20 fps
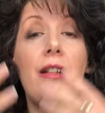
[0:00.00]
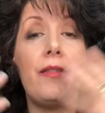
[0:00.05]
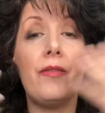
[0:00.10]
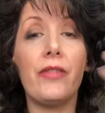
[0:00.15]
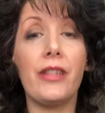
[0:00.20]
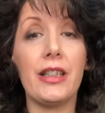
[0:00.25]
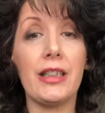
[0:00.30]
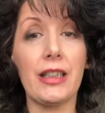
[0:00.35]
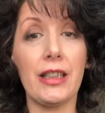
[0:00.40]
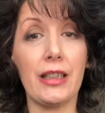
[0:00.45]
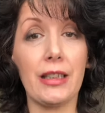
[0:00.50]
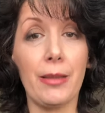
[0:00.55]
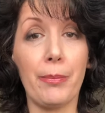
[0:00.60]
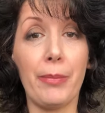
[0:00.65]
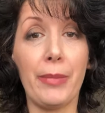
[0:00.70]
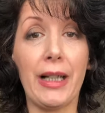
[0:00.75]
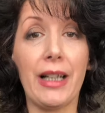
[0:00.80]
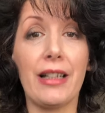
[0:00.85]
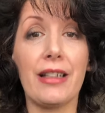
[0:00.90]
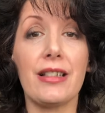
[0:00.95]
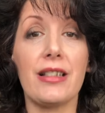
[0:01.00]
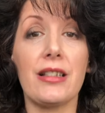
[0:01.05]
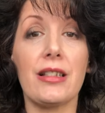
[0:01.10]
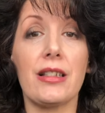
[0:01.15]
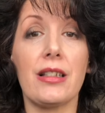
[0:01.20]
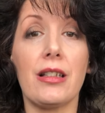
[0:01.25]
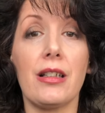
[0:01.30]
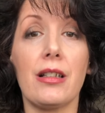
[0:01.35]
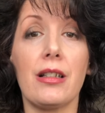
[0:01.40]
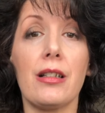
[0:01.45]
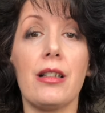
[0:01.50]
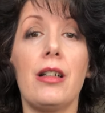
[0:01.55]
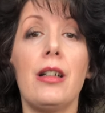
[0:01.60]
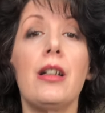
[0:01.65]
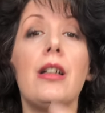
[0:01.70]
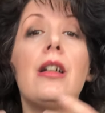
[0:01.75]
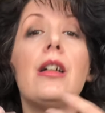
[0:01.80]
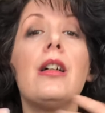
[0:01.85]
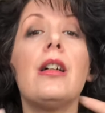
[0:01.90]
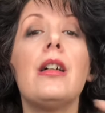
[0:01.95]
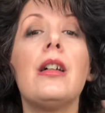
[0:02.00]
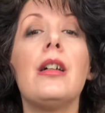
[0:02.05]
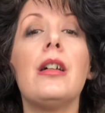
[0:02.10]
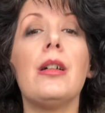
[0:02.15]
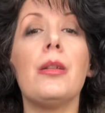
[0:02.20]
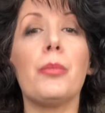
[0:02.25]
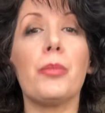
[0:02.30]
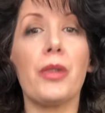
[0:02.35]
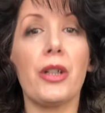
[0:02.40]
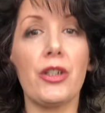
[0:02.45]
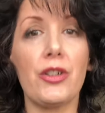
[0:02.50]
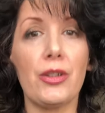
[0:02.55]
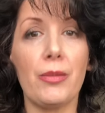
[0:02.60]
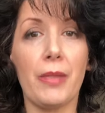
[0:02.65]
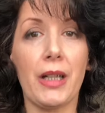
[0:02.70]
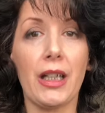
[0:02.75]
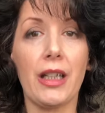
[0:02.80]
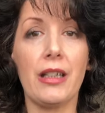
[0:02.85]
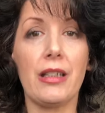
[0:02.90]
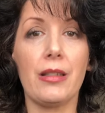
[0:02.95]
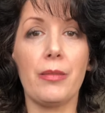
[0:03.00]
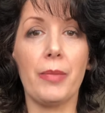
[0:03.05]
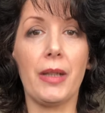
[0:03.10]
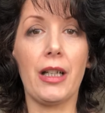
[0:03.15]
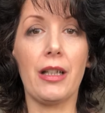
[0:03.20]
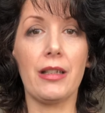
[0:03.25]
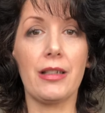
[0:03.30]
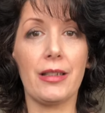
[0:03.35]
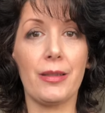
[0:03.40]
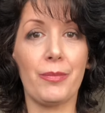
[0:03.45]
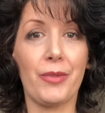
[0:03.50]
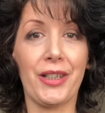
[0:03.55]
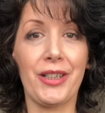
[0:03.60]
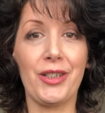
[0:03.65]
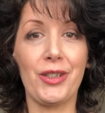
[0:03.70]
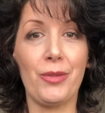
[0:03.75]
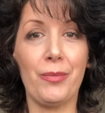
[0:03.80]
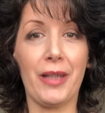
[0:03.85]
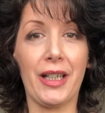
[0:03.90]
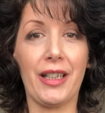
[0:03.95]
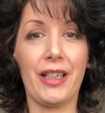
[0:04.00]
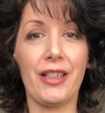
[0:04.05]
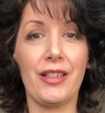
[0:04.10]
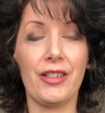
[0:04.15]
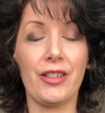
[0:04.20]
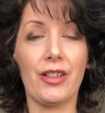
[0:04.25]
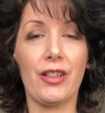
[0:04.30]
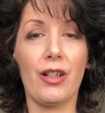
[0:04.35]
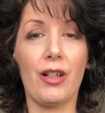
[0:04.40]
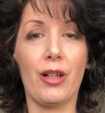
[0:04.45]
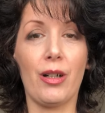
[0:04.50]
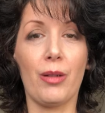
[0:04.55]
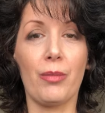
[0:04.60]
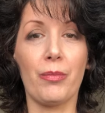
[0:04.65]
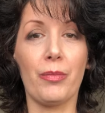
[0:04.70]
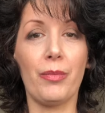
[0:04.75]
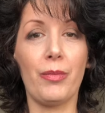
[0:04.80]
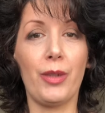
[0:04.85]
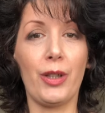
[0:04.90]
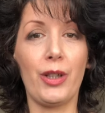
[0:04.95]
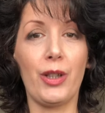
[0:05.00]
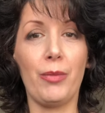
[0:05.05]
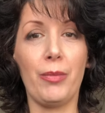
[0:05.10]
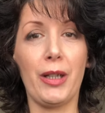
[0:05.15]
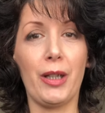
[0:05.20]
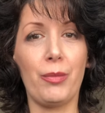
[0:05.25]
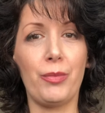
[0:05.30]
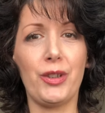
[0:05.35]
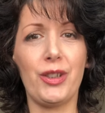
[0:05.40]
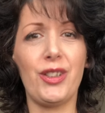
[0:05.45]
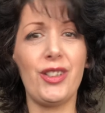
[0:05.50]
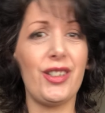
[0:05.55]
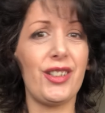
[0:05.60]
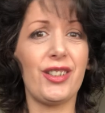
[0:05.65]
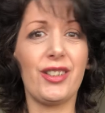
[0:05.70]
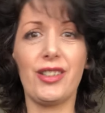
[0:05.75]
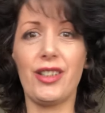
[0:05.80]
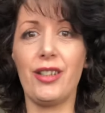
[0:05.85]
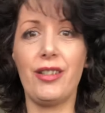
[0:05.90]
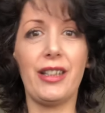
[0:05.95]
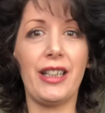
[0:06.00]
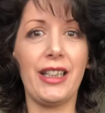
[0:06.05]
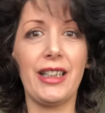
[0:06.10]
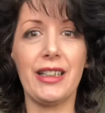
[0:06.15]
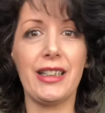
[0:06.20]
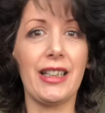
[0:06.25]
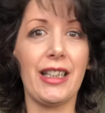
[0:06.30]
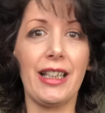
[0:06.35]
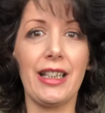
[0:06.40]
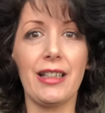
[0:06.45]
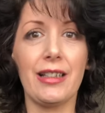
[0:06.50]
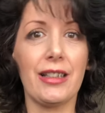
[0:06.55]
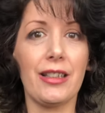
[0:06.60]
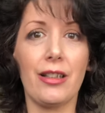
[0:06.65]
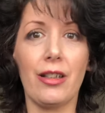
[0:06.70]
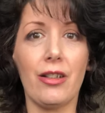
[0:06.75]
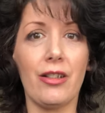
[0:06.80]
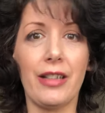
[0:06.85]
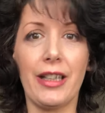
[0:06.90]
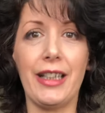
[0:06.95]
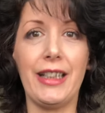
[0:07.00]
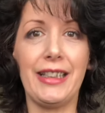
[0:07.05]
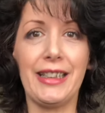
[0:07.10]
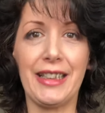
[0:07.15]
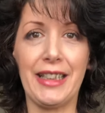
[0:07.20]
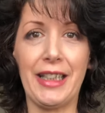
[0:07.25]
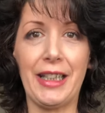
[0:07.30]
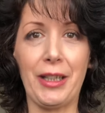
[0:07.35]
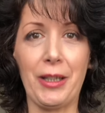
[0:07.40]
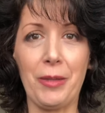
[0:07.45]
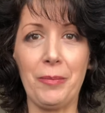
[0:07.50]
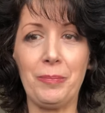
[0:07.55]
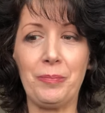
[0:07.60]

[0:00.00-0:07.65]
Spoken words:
this is a balancer, brings you back into balance, brings you back into calm, and you'll be able to just do these things a lot easier.